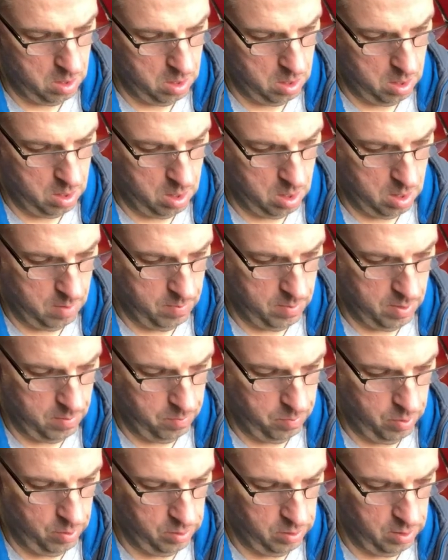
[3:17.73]
and I'm going to
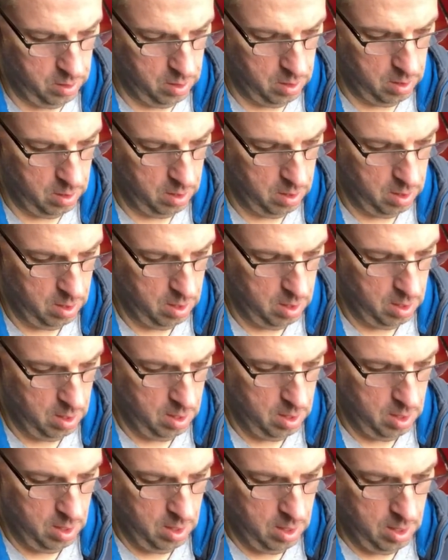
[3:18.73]
put the
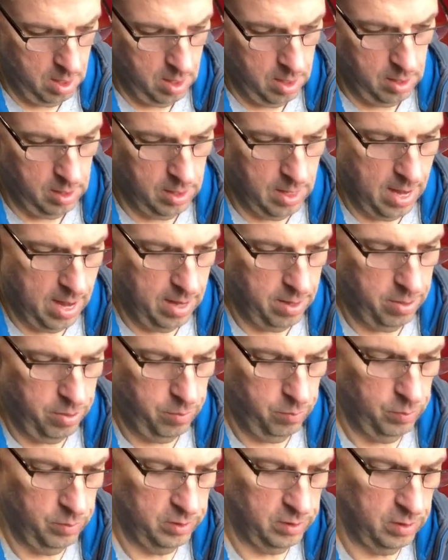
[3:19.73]
line
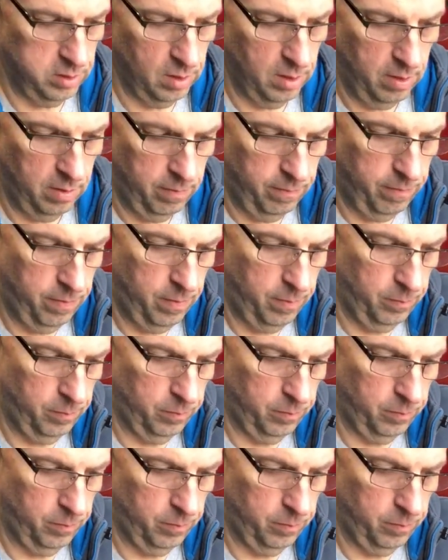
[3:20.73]
through the sleeve,